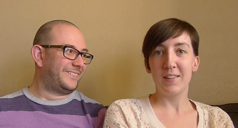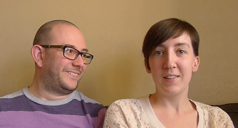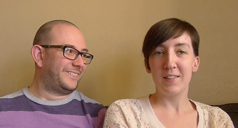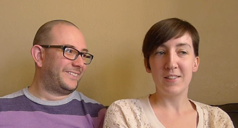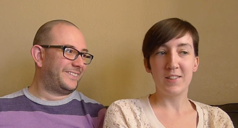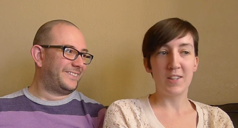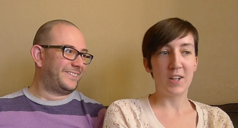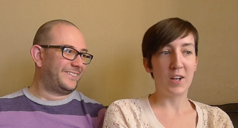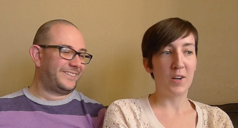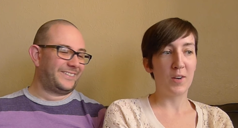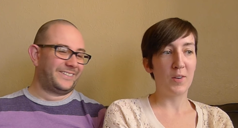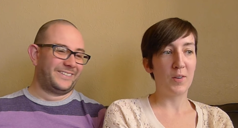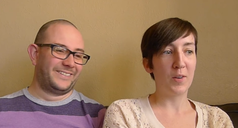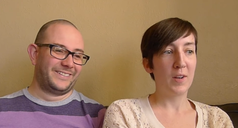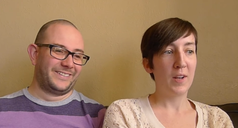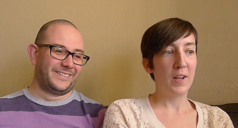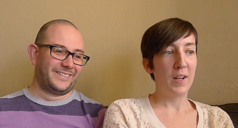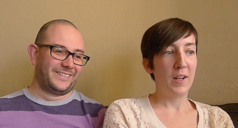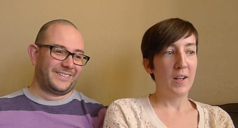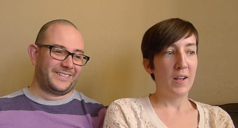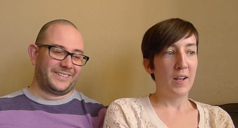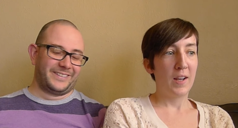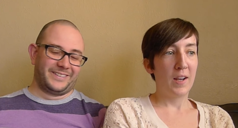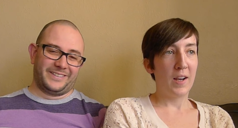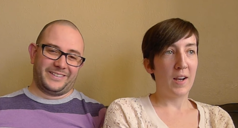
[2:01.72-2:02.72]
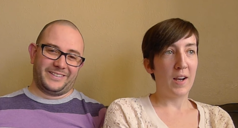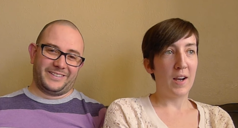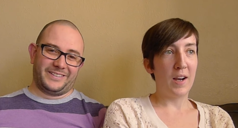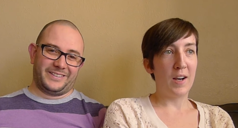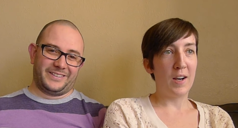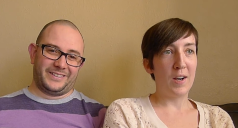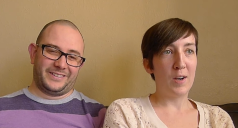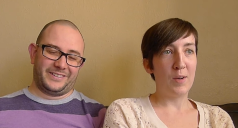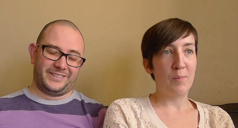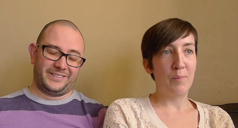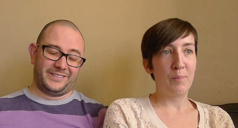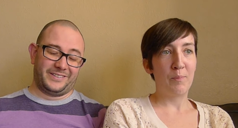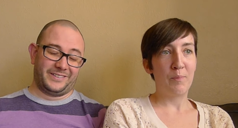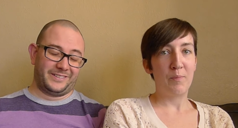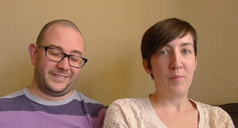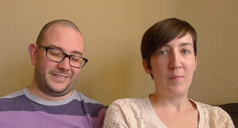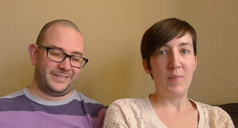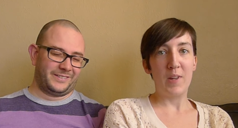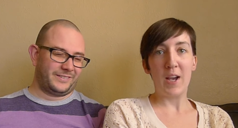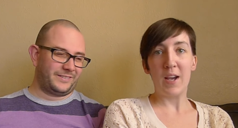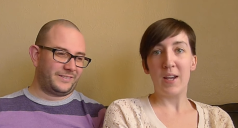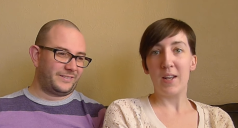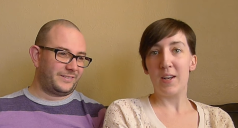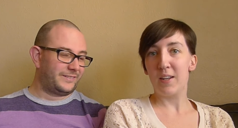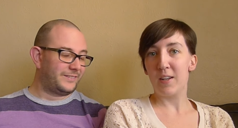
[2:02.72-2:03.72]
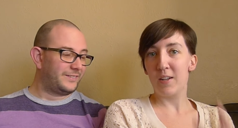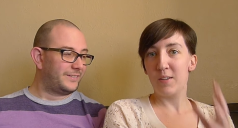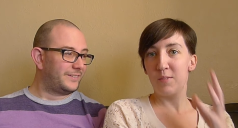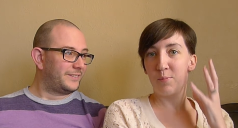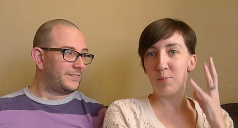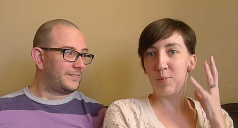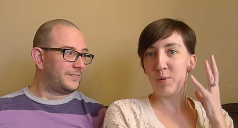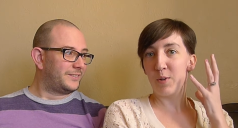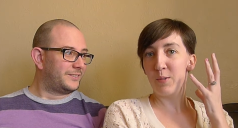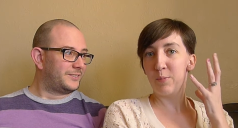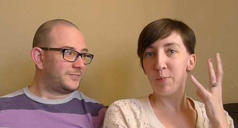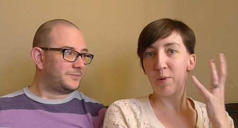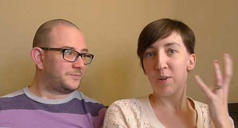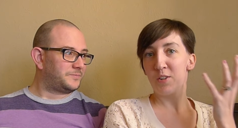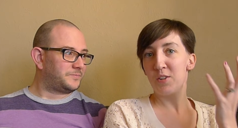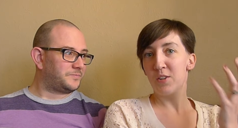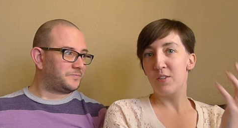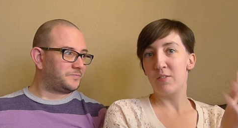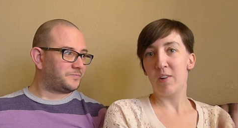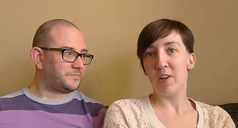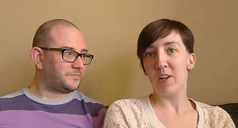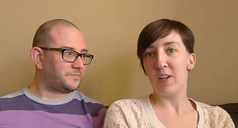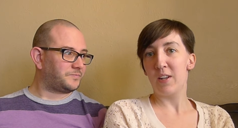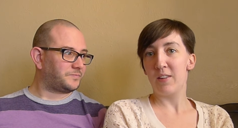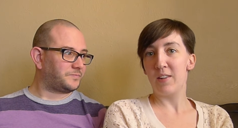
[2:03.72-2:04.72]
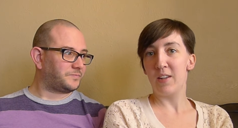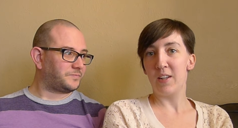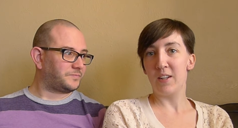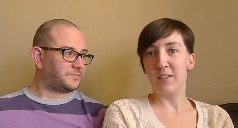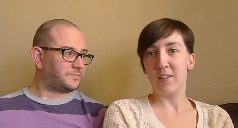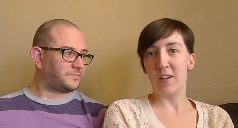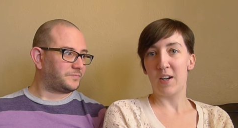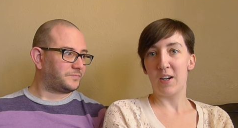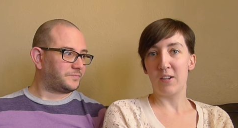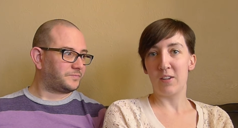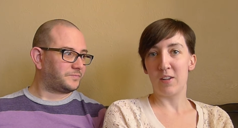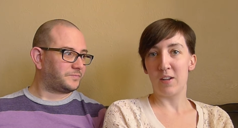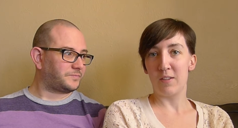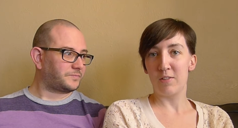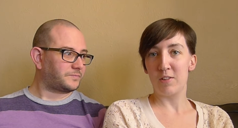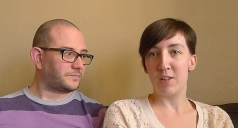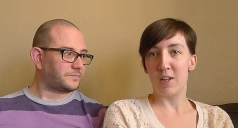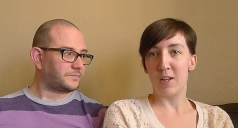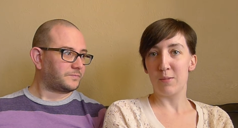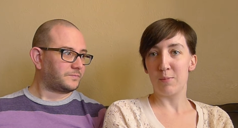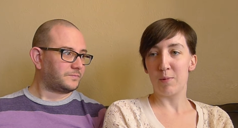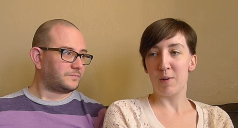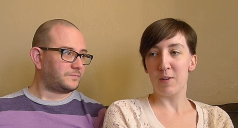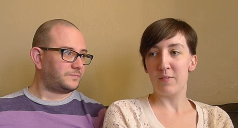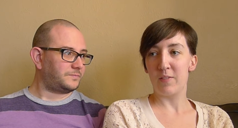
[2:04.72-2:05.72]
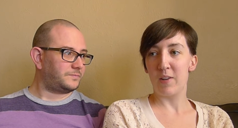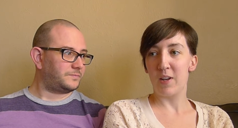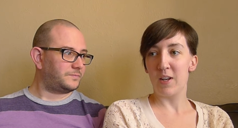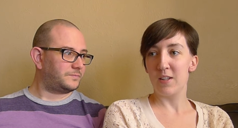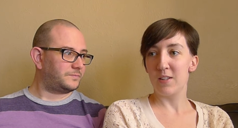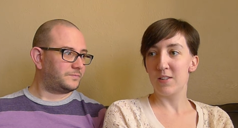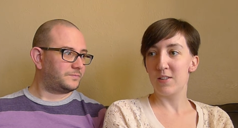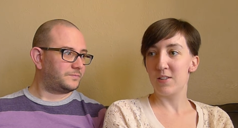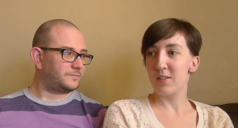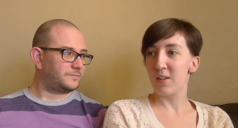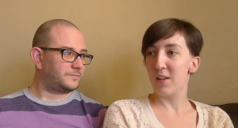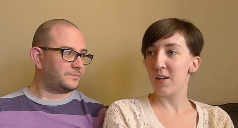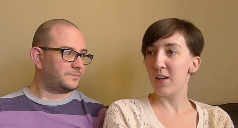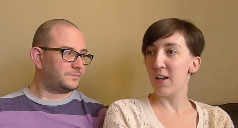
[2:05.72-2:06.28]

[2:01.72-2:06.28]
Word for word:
Speaker 1: So, um, yeah, it had pretty much invaded the entire left side of my face.